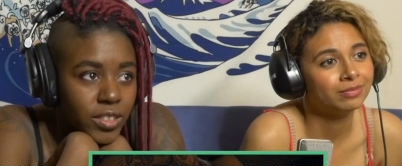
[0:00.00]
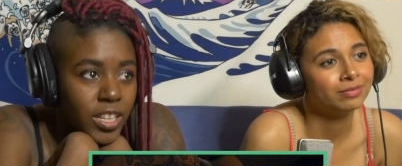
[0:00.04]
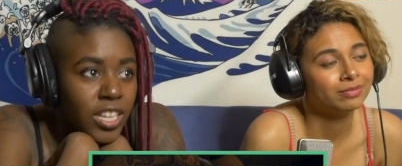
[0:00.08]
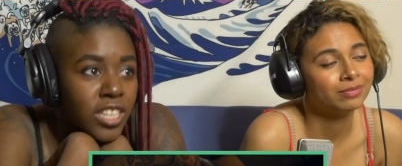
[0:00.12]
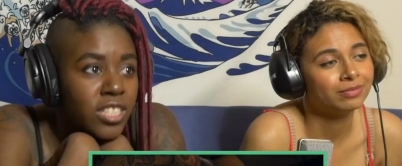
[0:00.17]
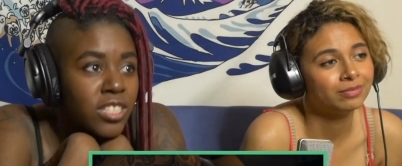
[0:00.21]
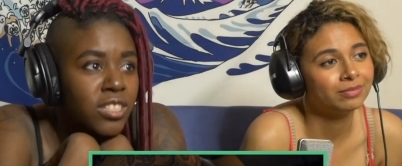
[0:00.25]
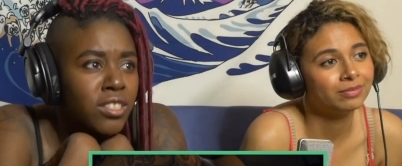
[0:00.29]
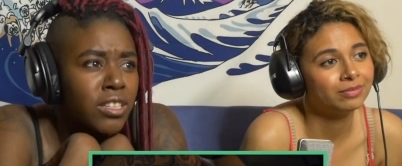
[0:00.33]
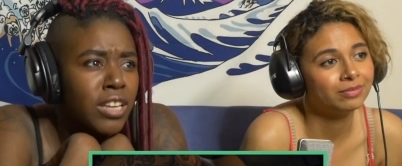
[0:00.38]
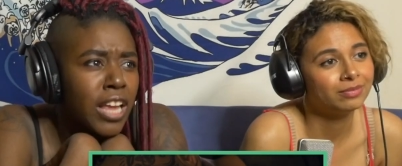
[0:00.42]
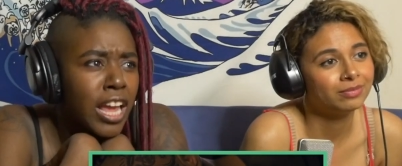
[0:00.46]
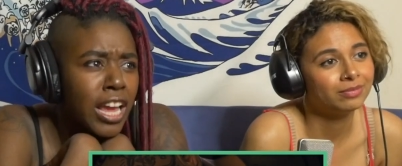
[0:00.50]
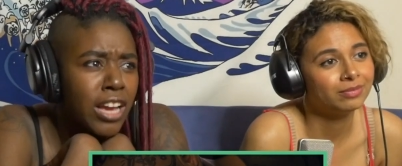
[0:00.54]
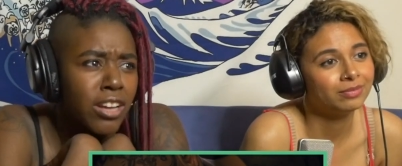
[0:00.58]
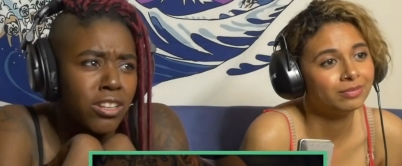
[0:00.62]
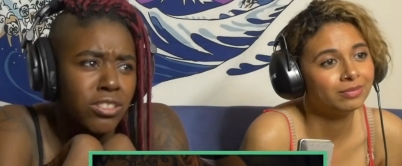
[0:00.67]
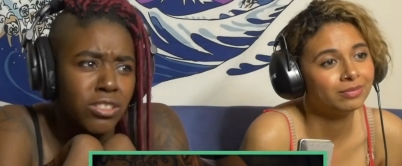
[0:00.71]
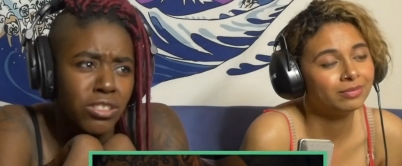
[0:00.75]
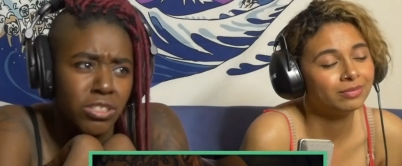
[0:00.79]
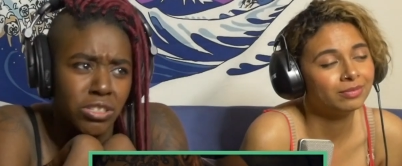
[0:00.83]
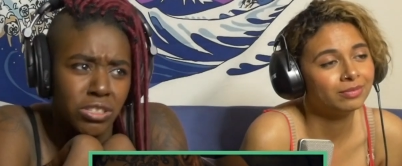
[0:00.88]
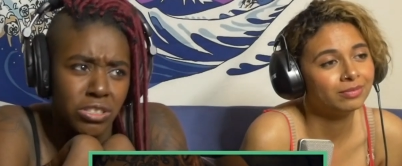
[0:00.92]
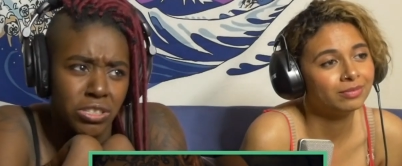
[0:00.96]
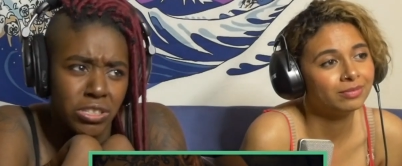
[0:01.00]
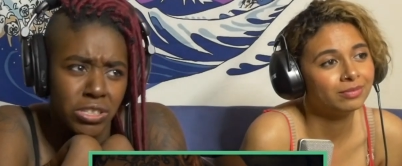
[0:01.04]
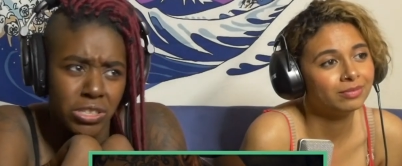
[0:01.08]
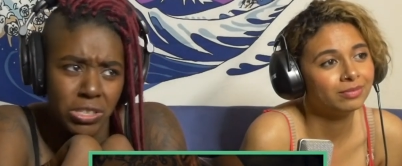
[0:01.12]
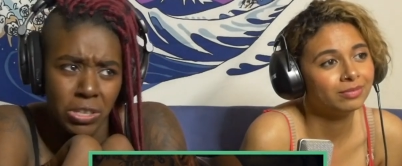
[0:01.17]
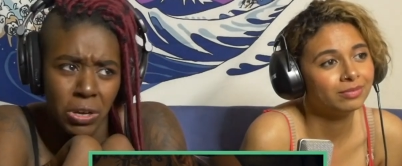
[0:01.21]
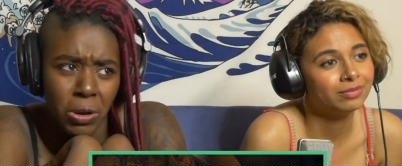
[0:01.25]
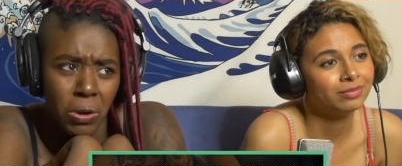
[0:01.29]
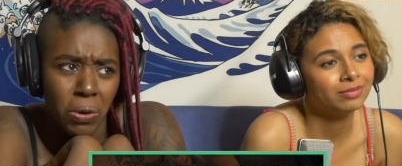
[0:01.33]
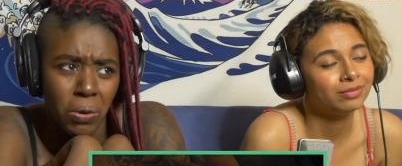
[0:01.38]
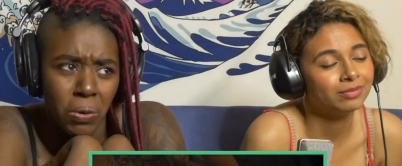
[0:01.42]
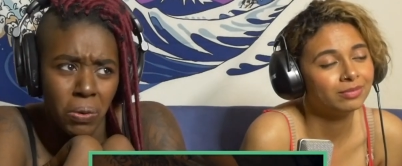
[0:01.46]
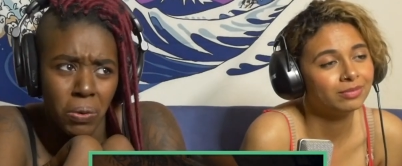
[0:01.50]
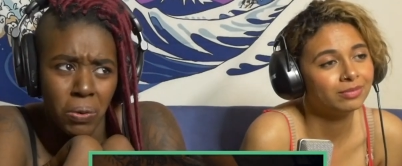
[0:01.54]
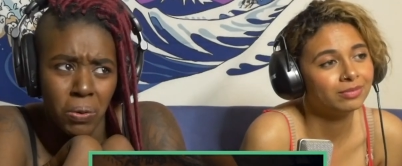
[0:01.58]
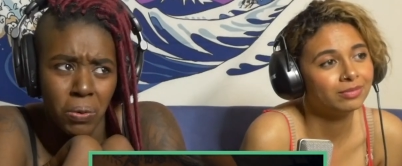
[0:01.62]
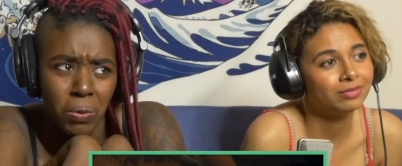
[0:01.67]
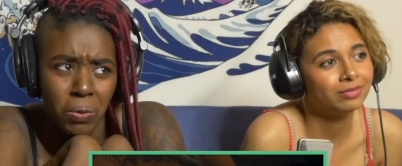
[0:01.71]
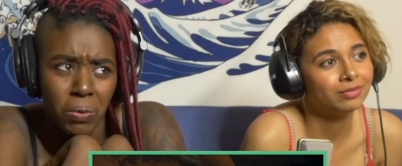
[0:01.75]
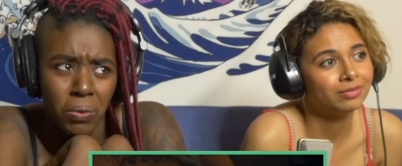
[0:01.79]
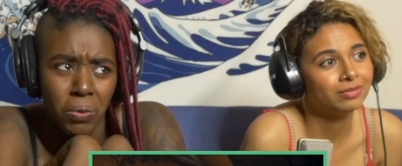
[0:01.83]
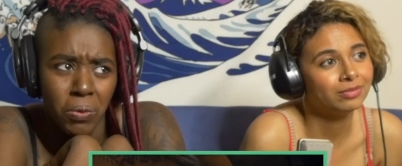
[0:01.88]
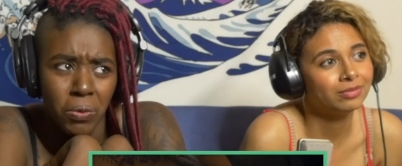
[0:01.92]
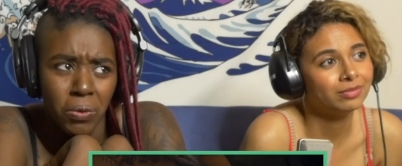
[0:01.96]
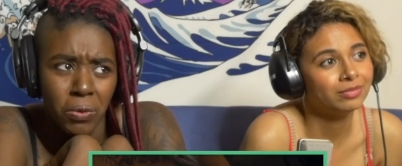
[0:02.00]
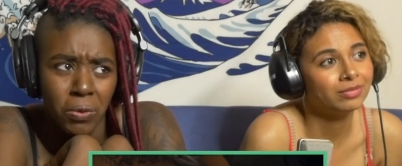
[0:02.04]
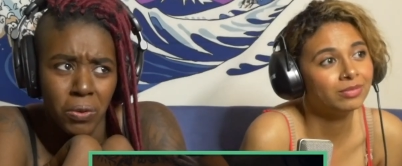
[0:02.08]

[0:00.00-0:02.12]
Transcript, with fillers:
Speaker 1: His oh, nails look so